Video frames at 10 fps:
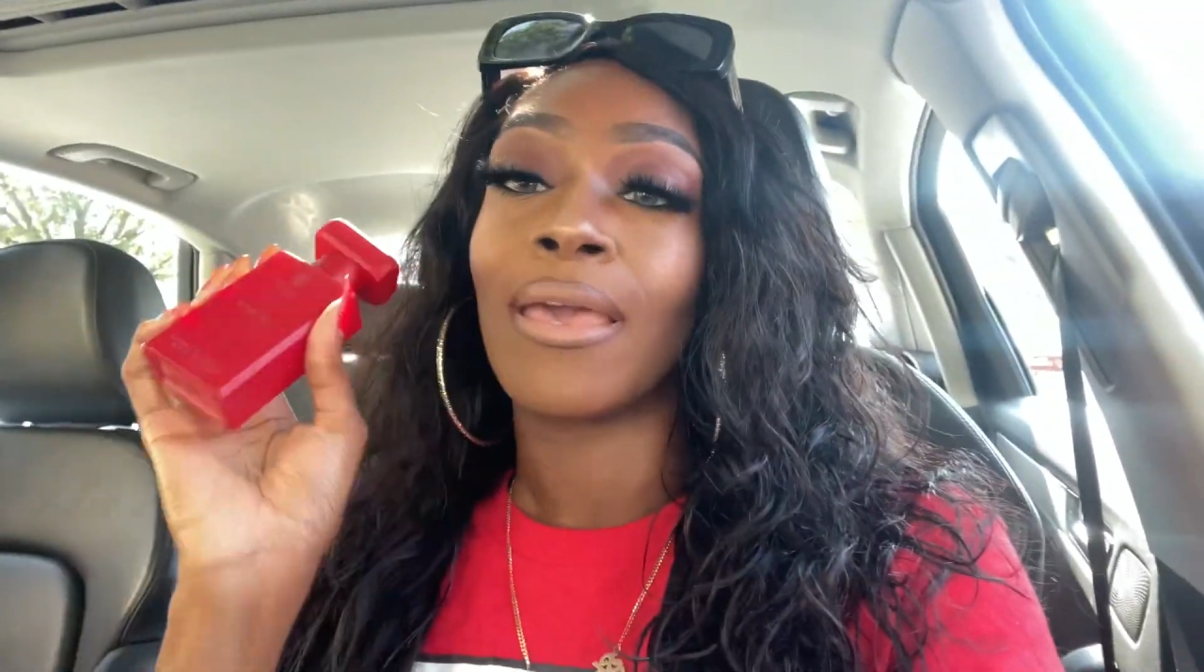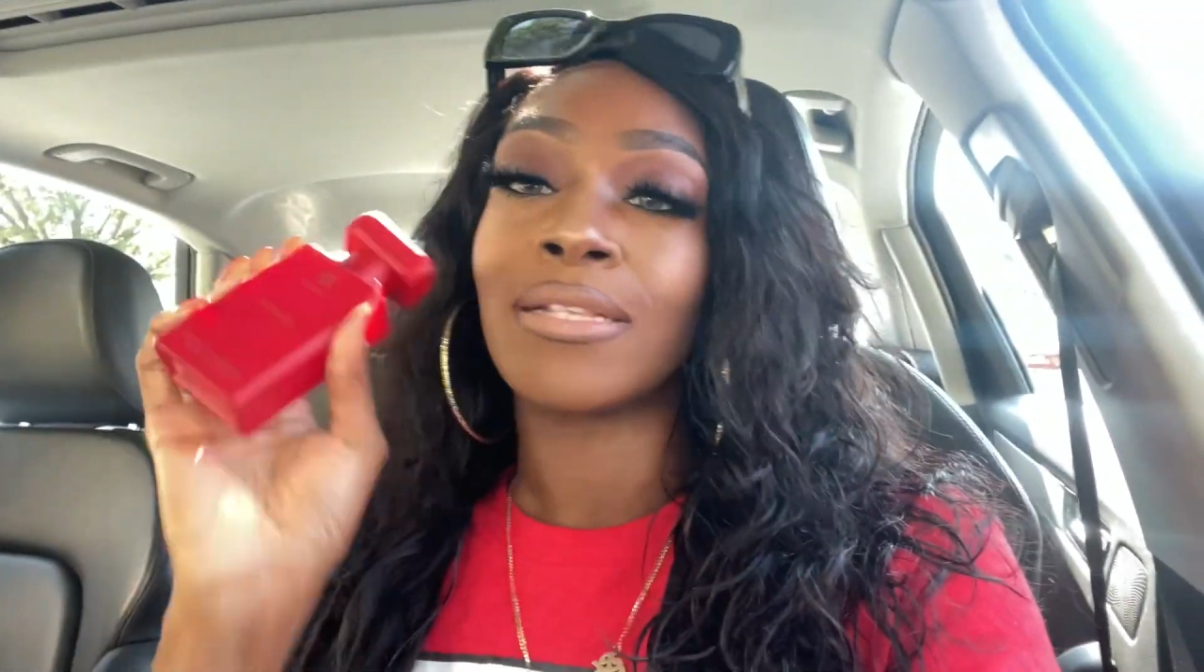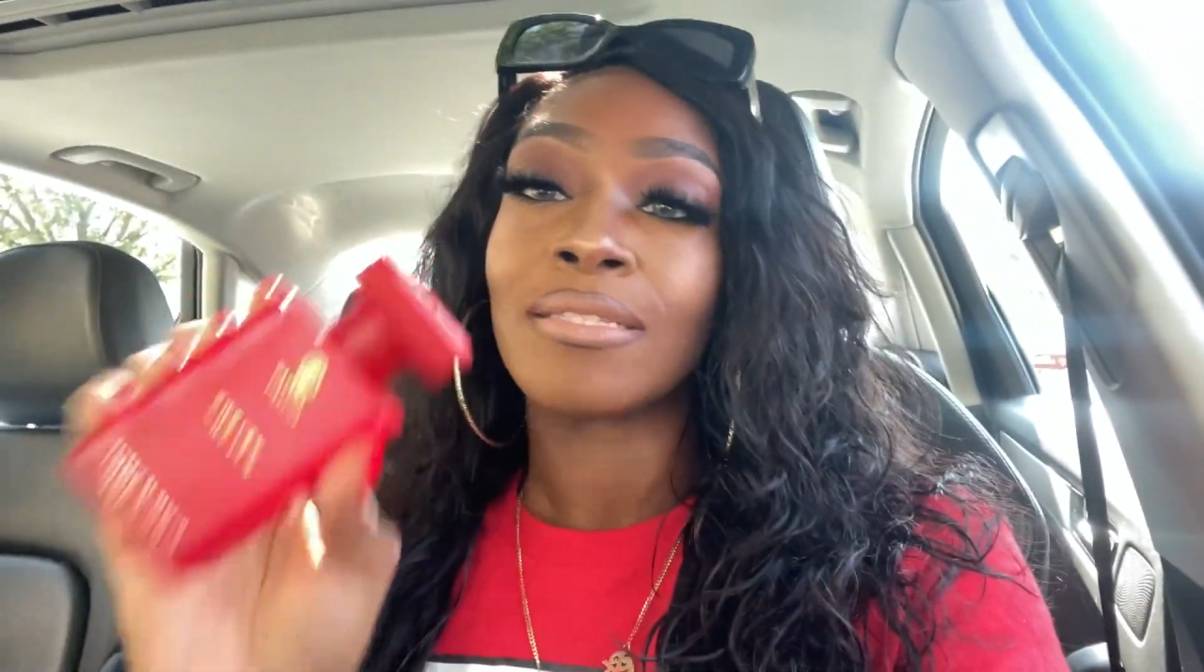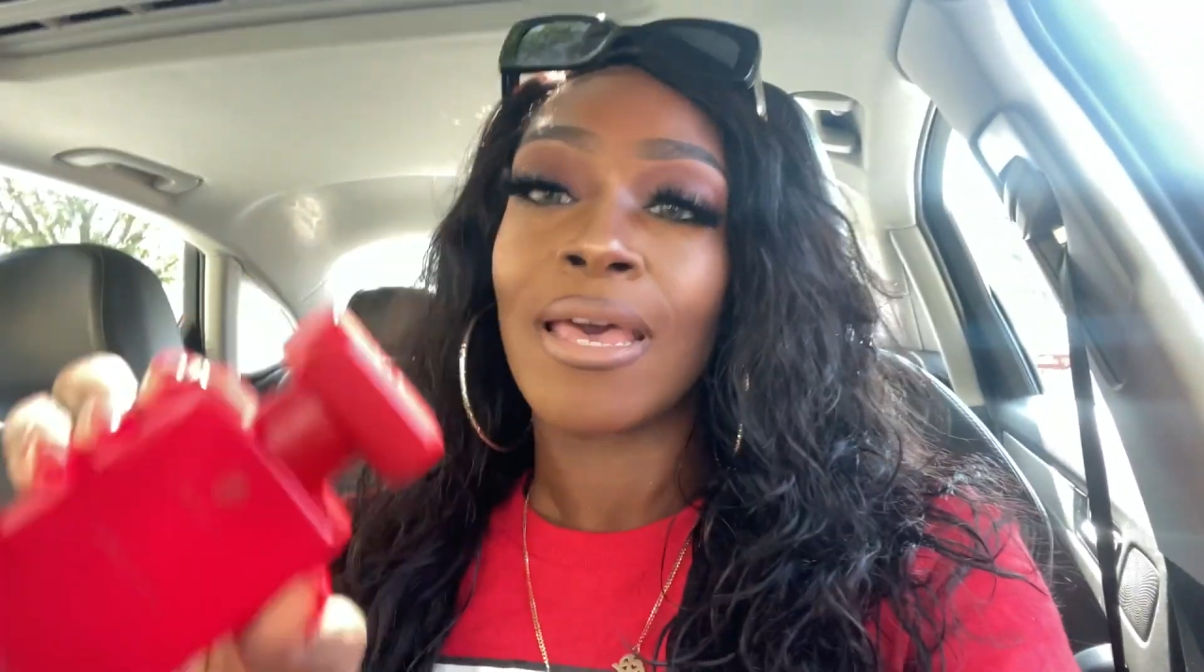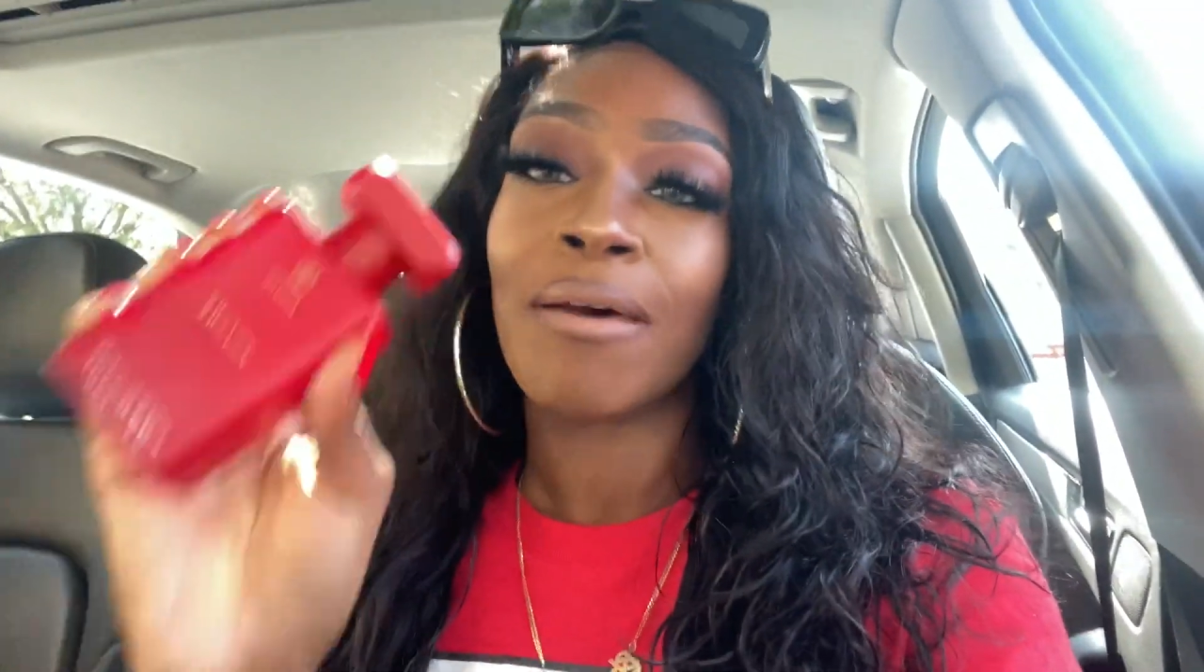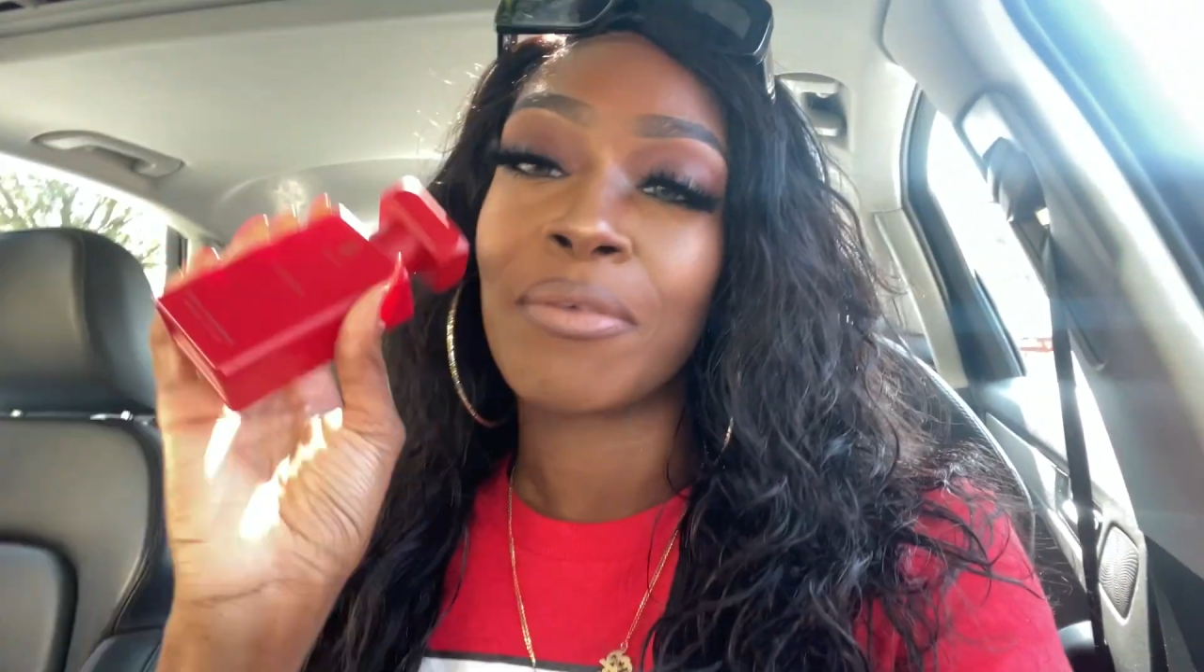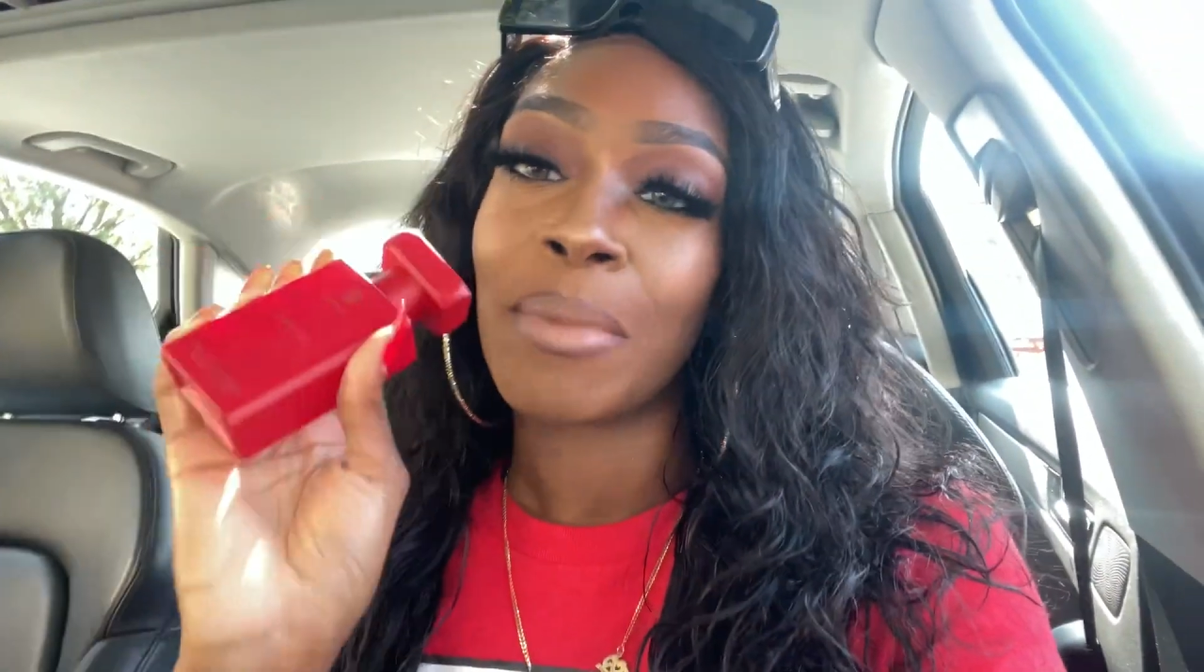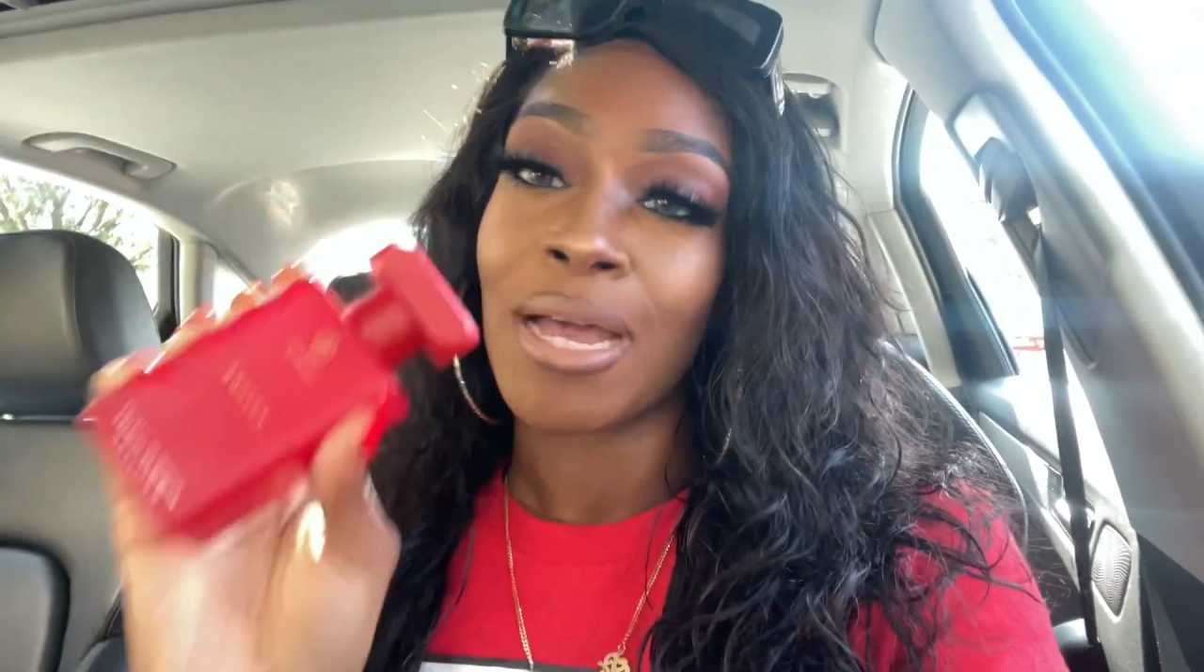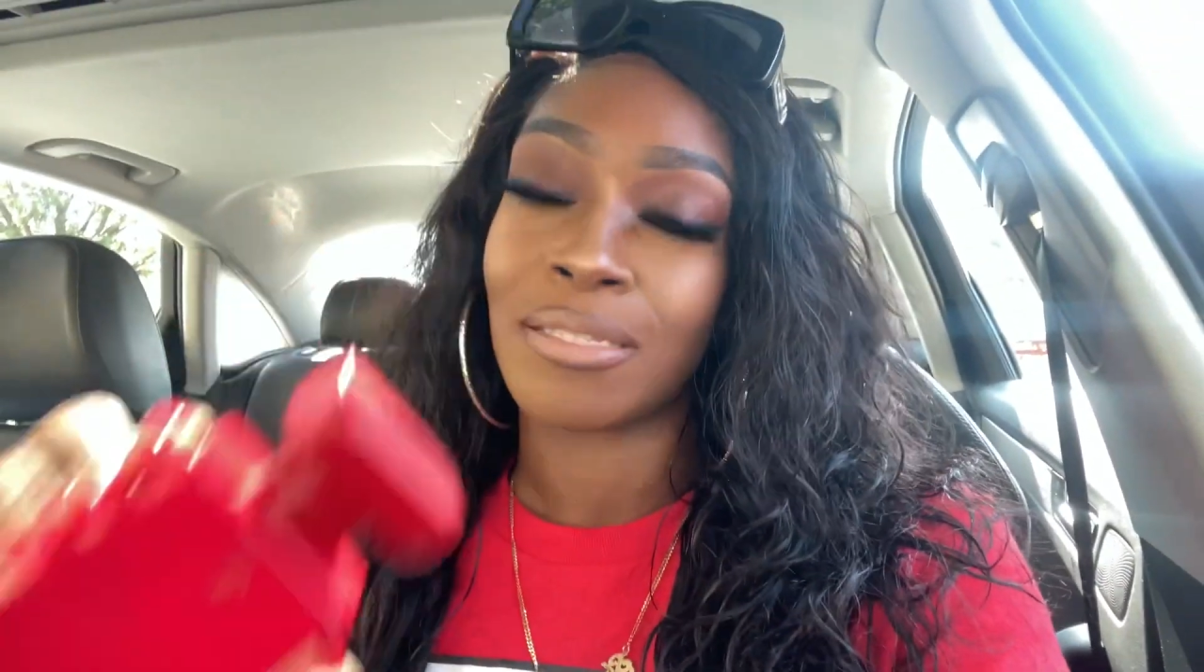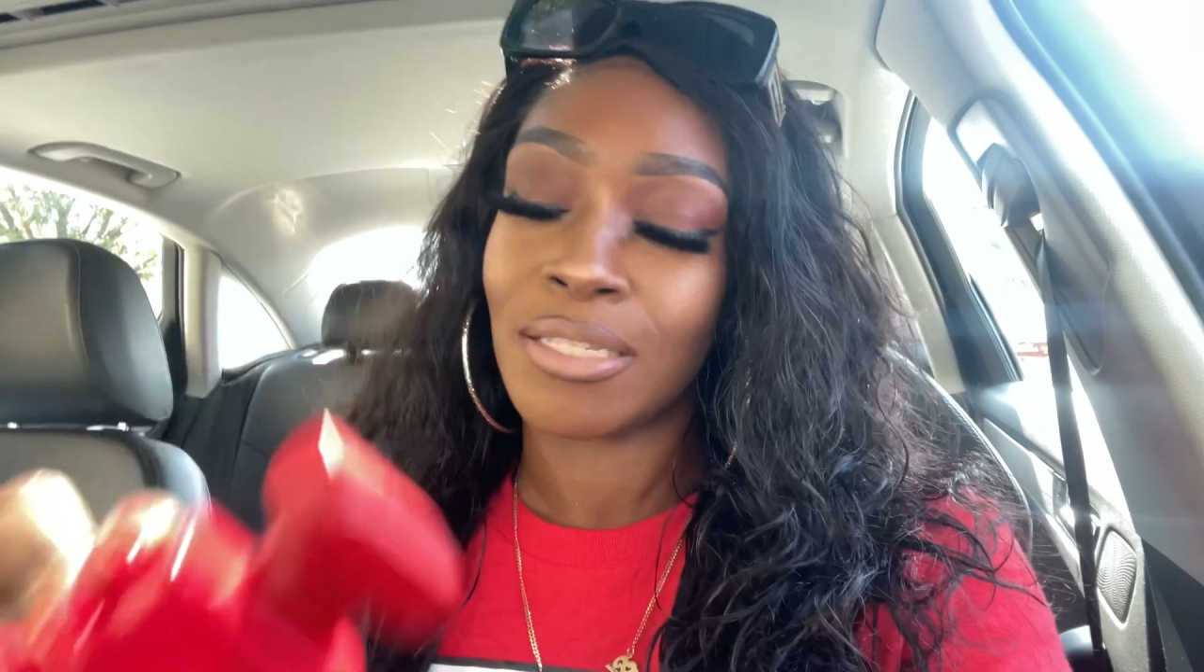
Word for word: and tell them I